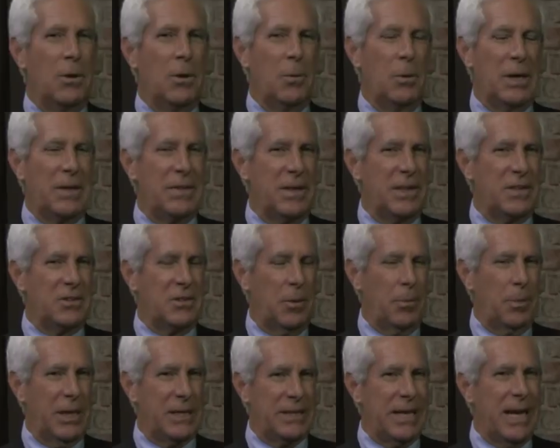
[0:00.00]
Well, I think so.
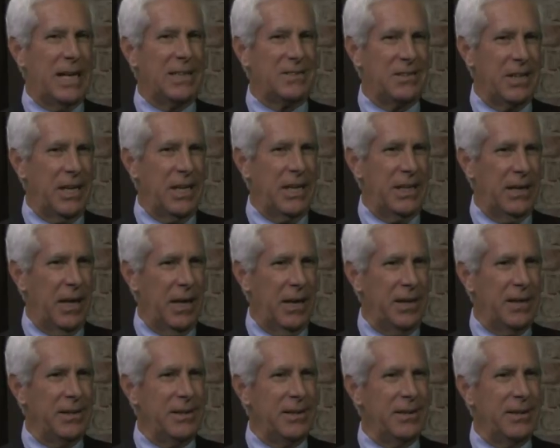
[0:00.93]
My dad's
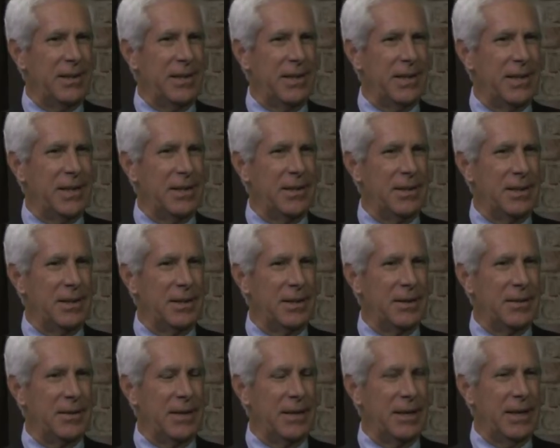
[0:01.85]
89,
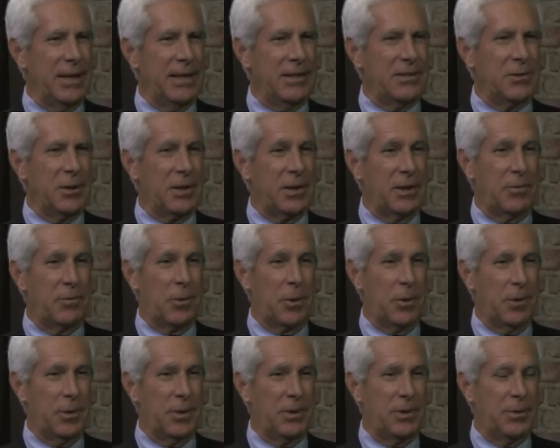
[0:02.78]
and he's looking
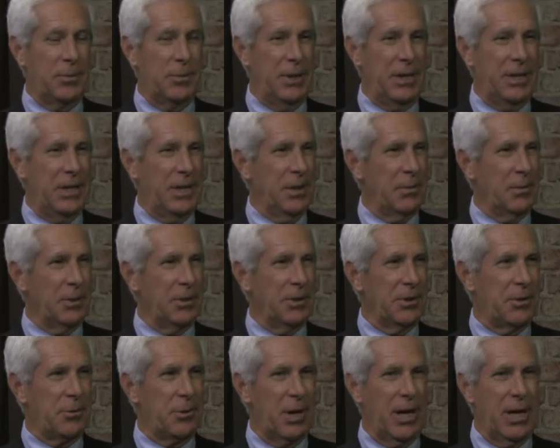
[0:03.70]
forward to being able
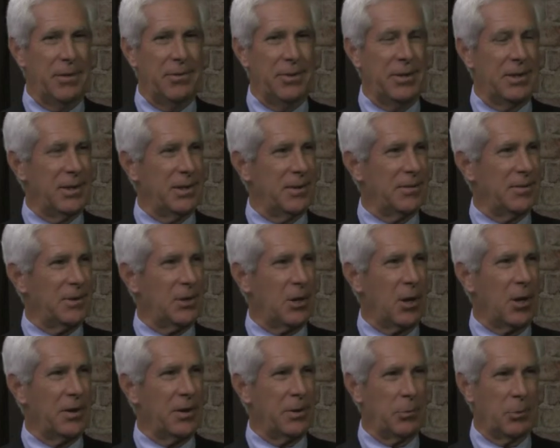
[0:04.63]
to drive in a
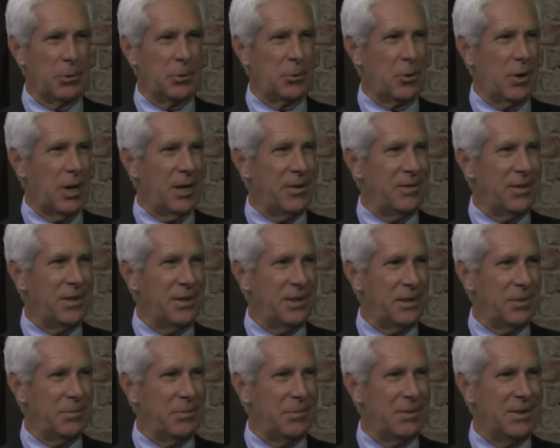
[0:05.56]
car that will drive
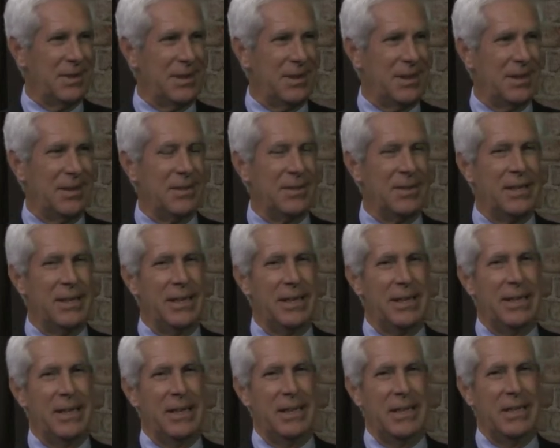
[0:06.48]
him.
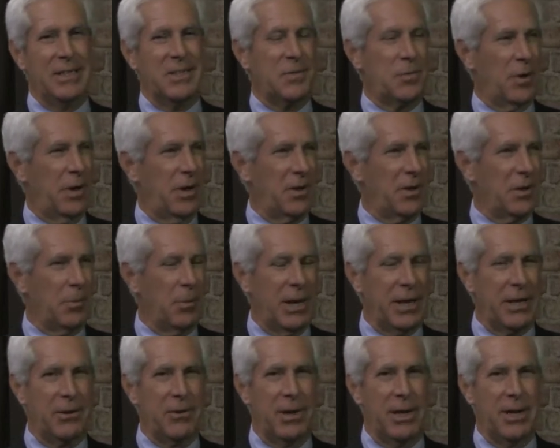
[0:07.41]
His father,
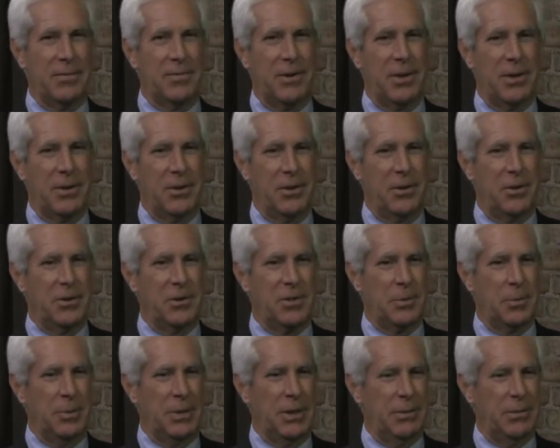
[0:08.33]
my grandfather, used
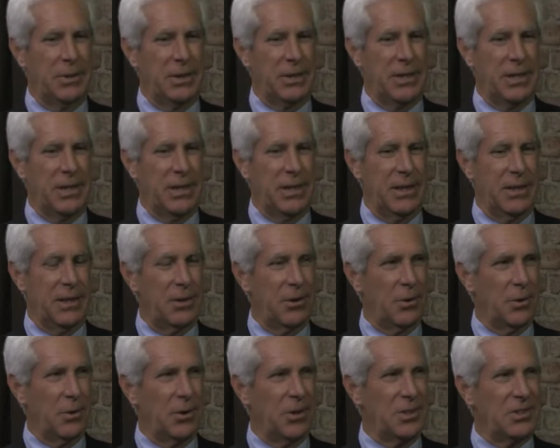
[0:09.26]
to be able to get on a
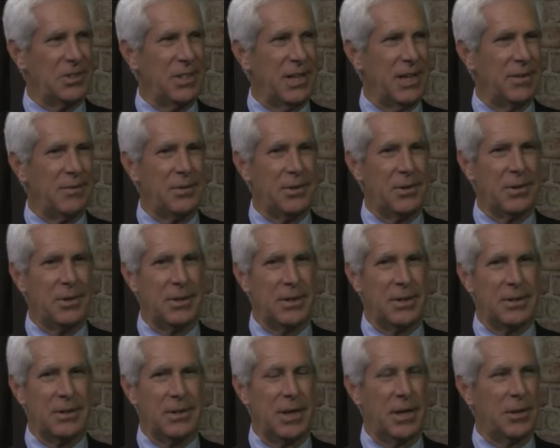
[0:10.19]
horse after
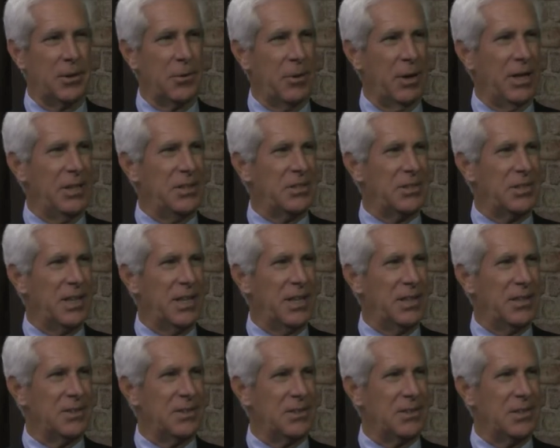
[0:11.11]
a grange
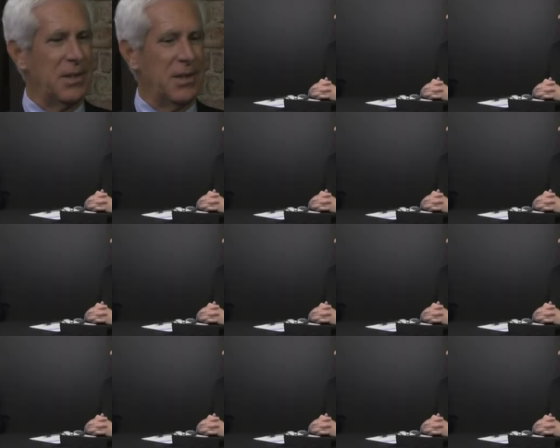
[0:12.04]
dance,